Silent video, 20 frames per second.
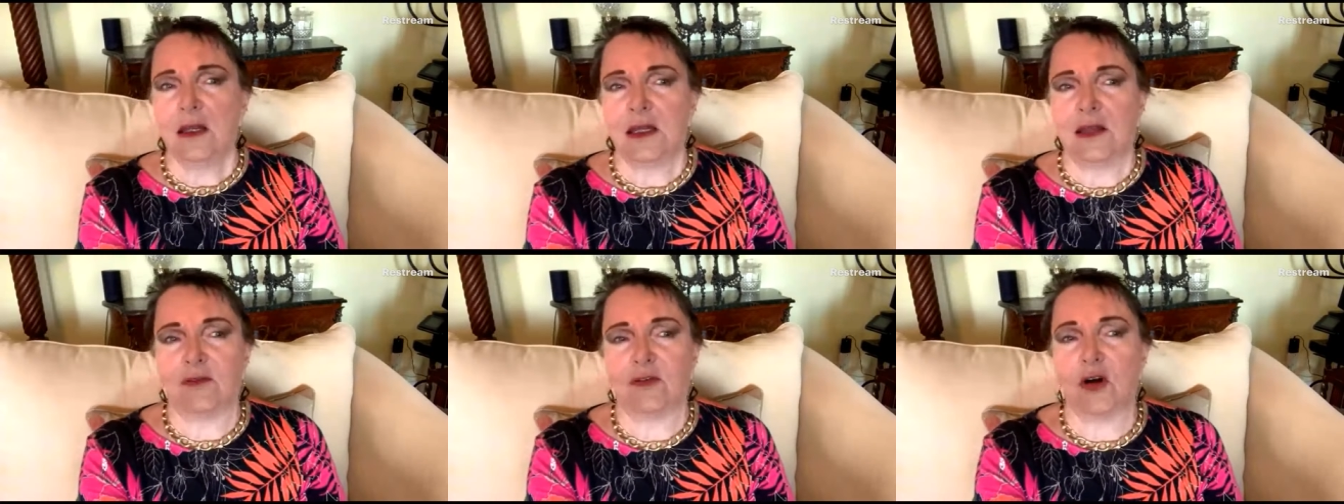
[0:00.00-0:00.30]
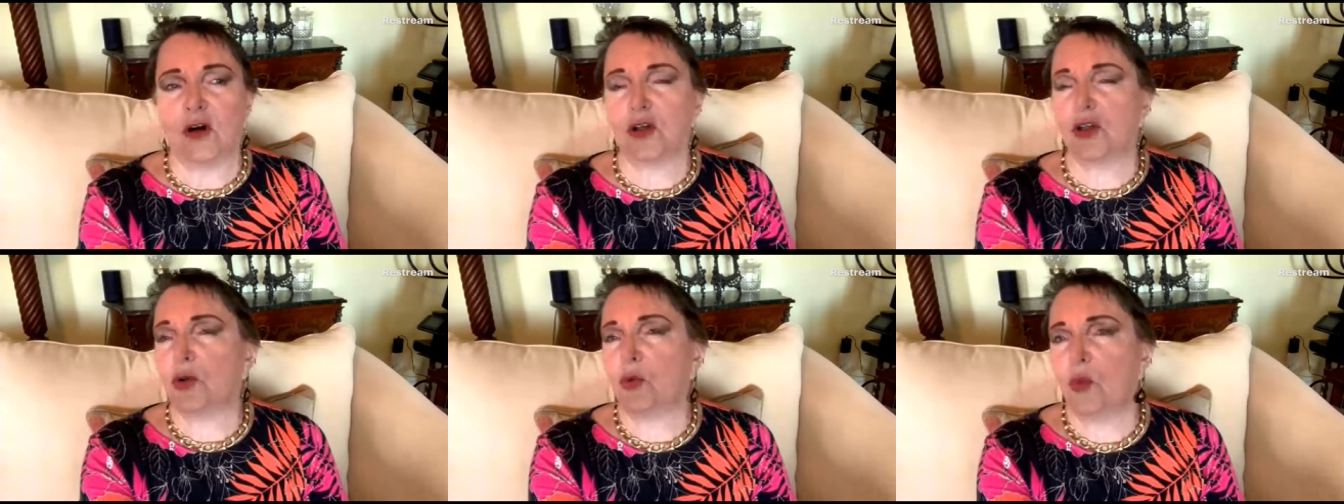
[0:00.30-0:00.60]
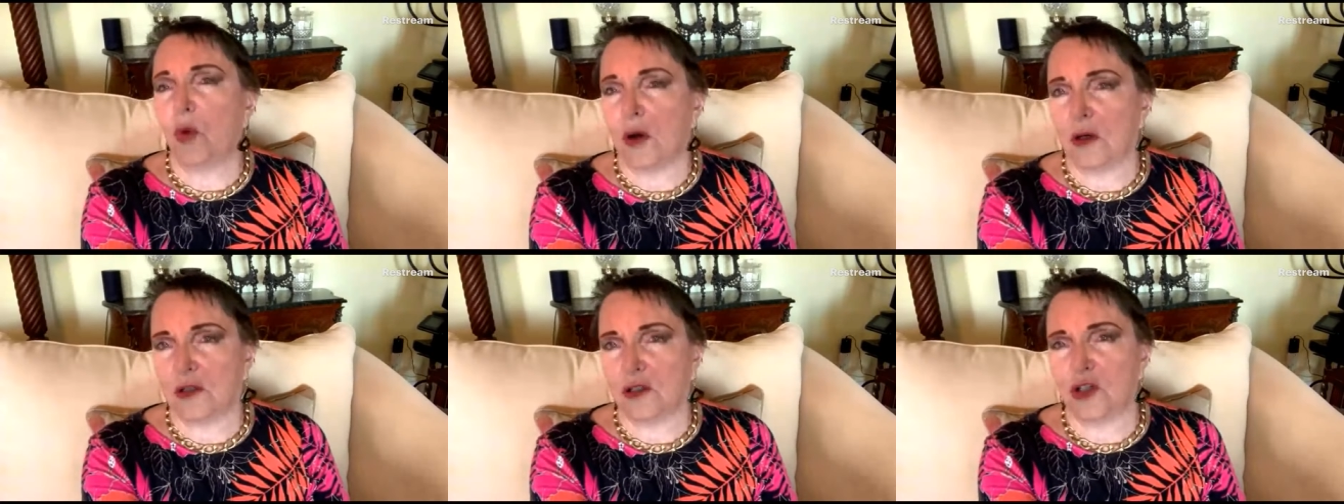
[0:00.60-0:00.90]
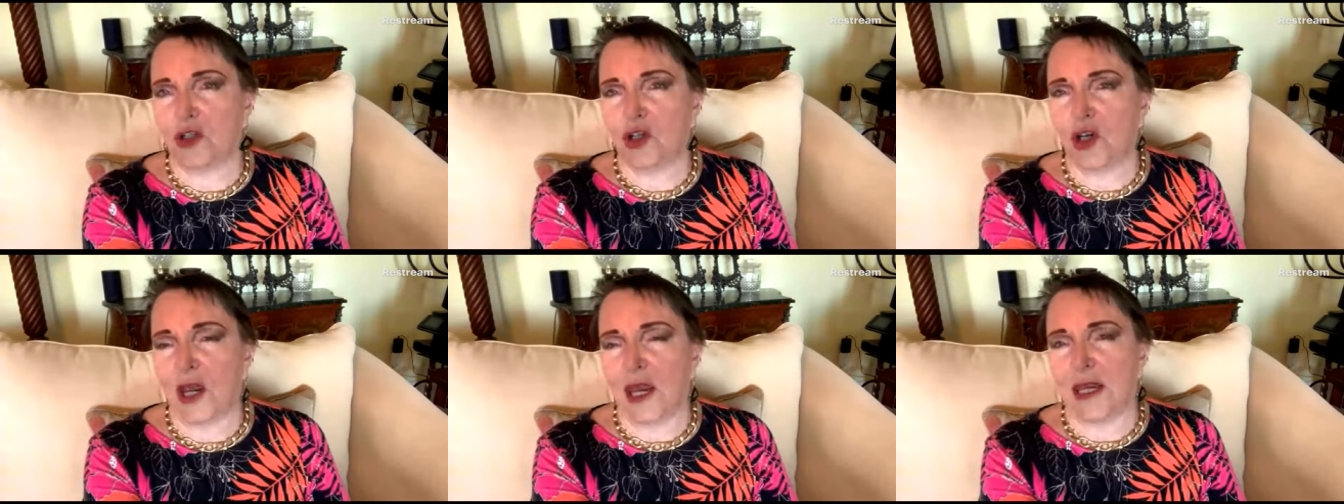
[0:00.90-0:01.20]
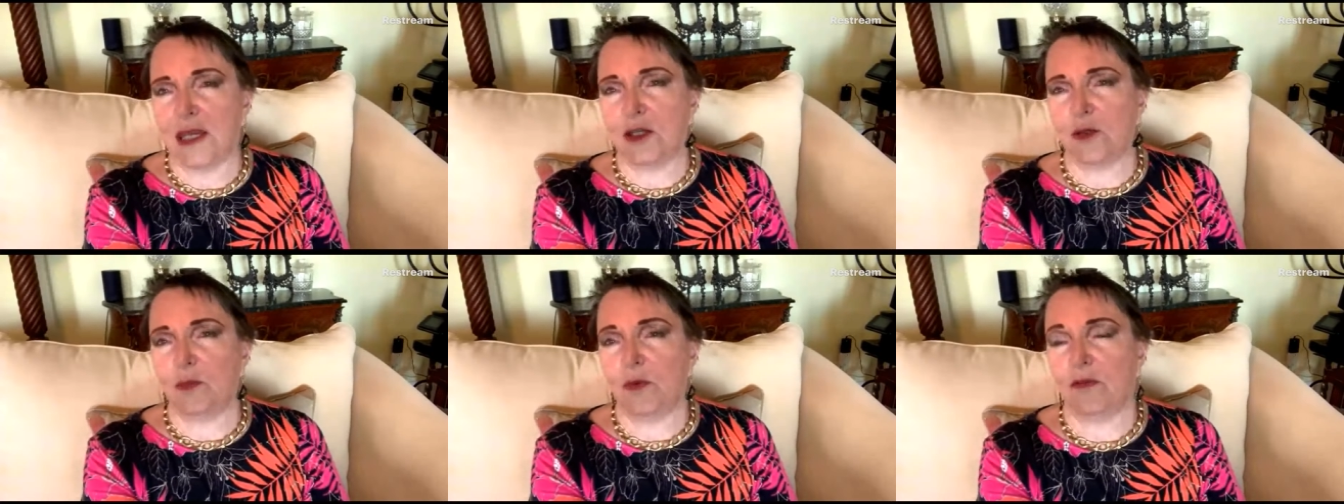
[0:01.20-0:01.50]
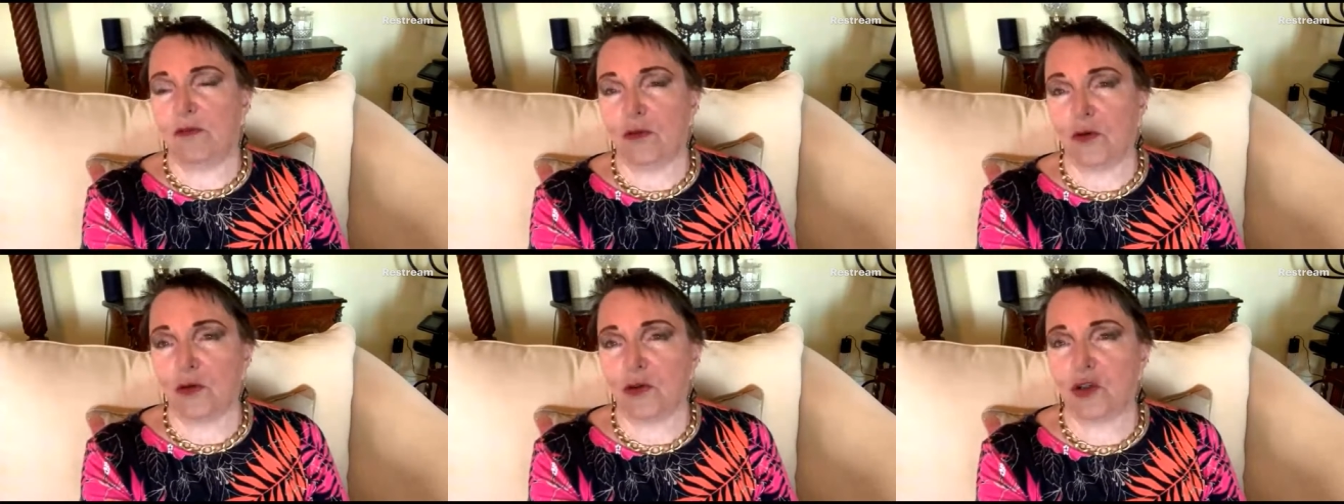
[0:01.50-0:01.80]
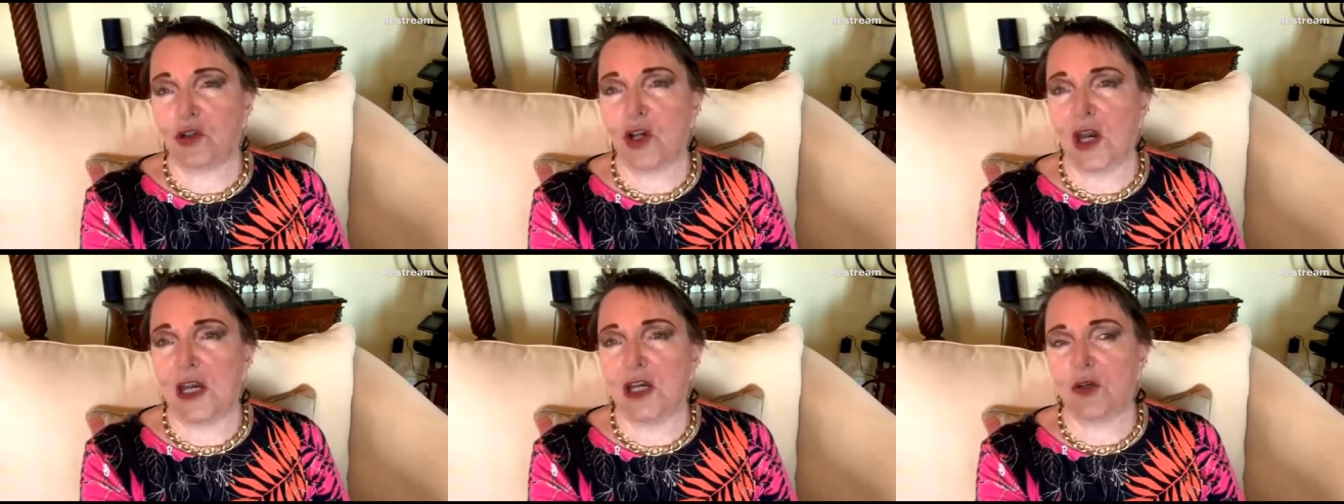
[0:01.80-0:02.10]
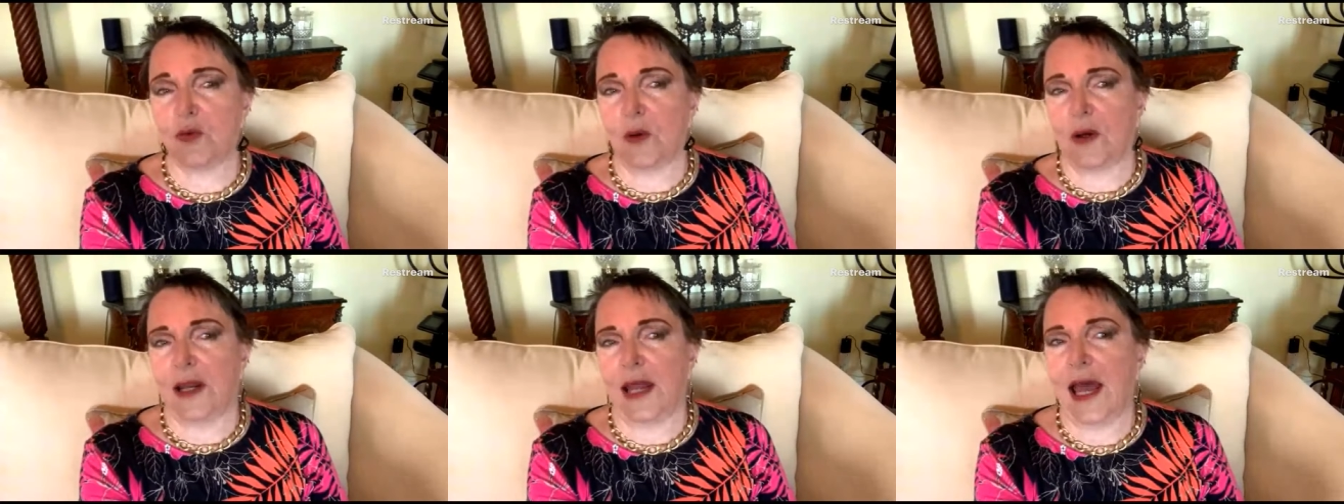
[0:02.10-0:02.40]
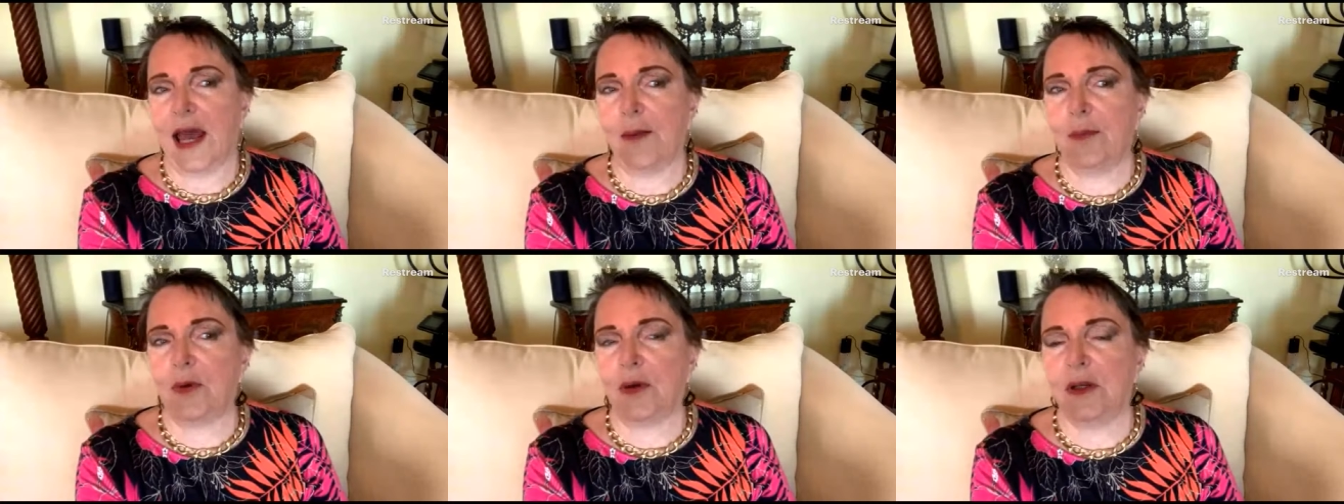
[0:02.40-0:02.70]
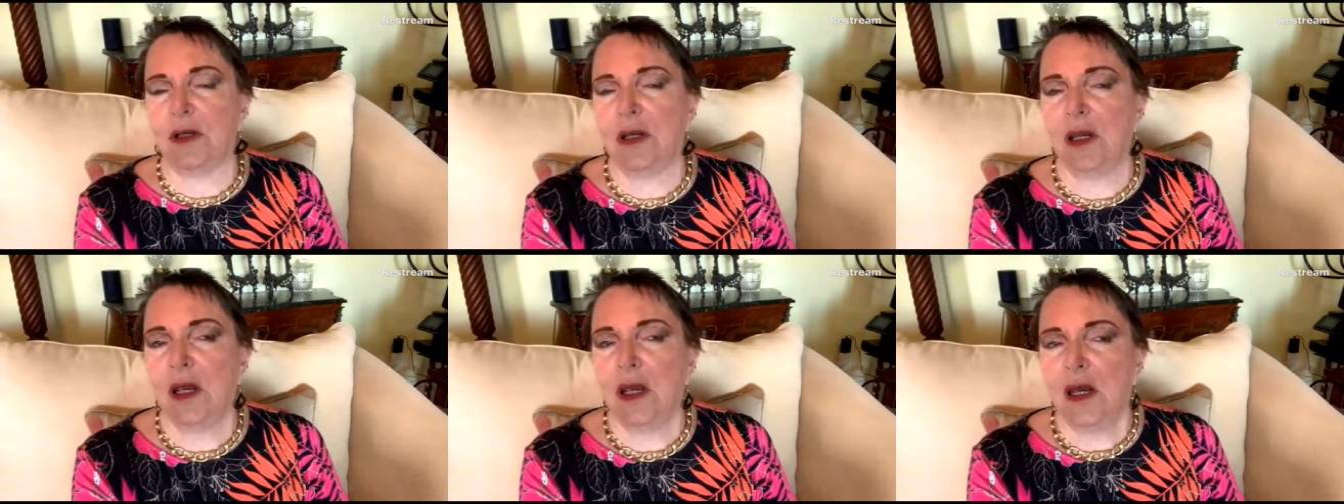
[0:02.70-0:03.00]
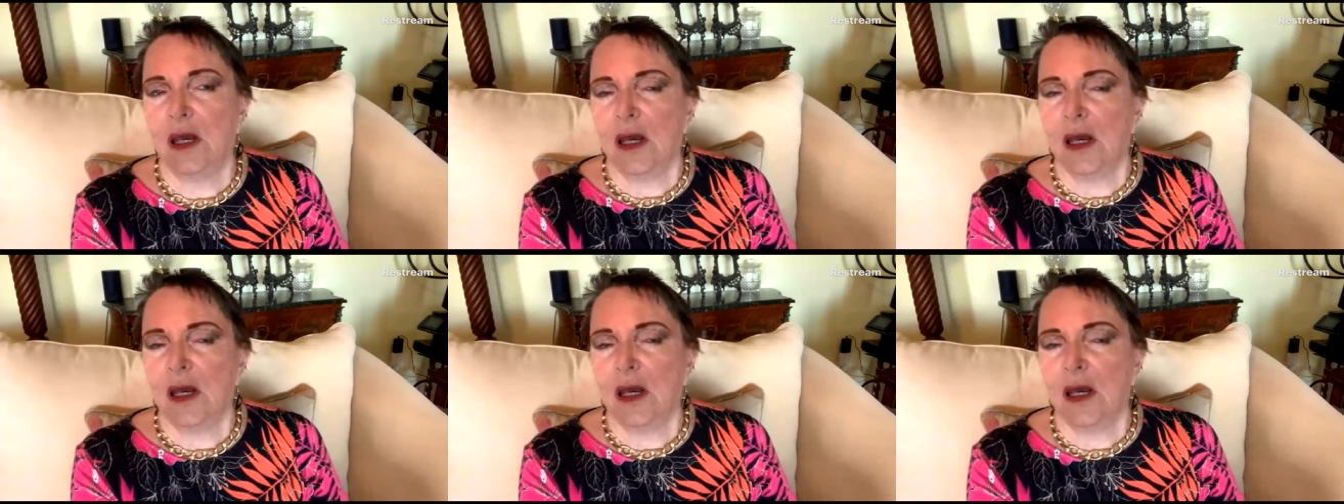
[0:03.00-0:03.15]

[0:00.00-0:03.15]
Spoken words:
they've got to want to change before the change will happen.